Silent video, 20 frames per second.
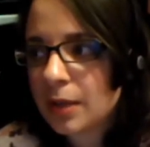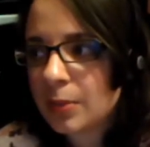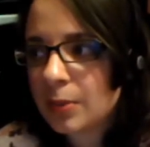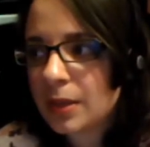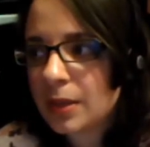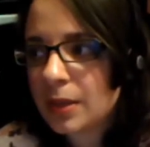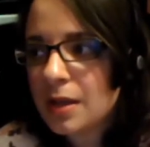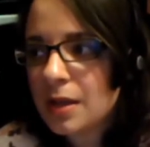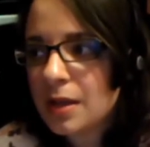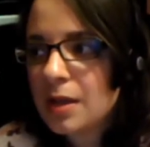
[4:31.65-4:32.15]

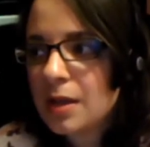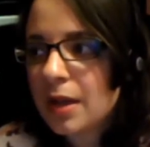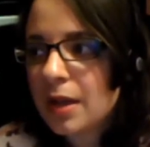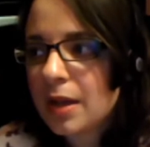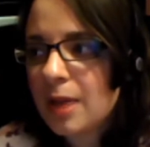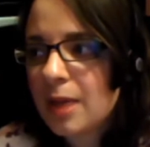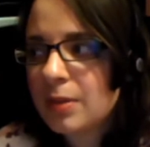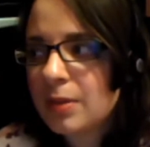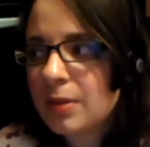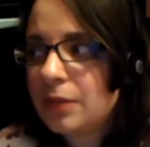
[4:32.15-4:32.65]
But
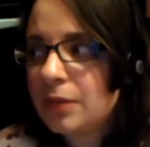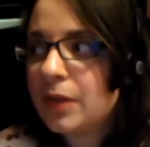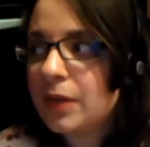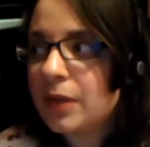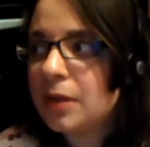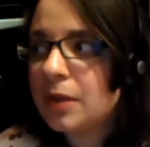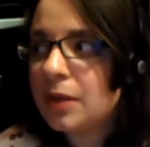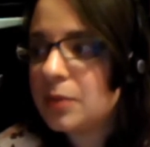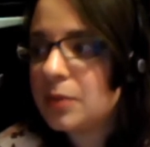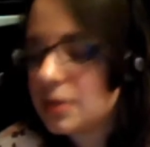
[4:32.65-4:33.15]
Goblet of
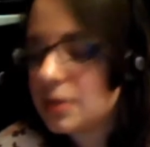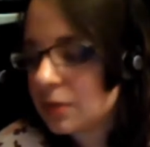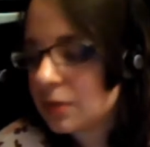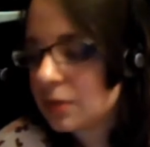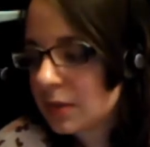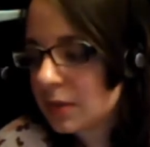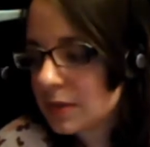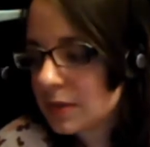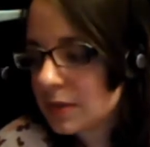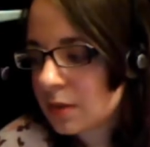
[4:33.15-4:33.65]
Fire was
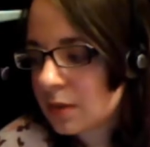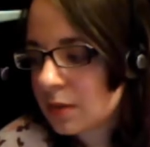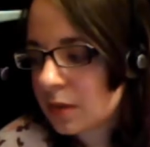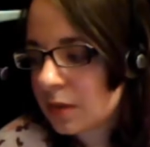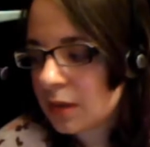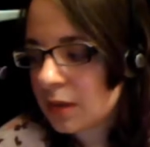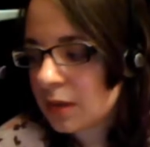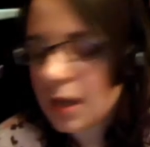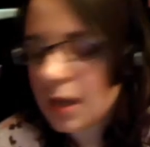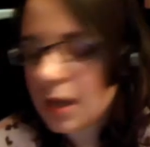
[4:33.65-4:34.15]
nearly as long,